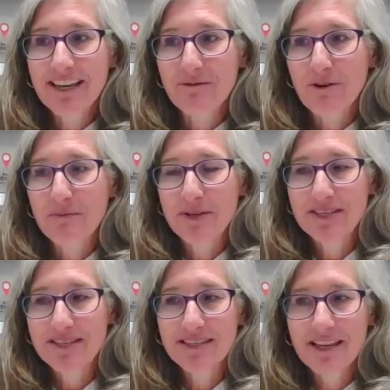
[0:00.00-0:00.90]
and what
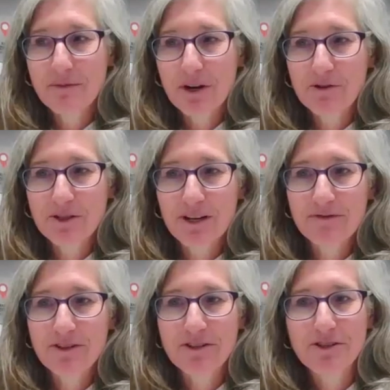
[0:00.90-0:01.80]
businesses like
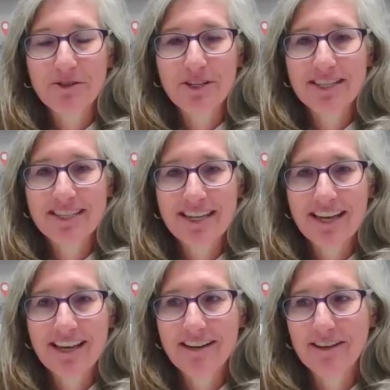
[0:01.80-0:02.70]
Microsoft are doing to stay
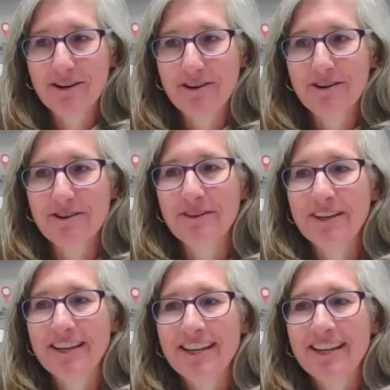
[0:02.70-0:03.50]
ahead of the curve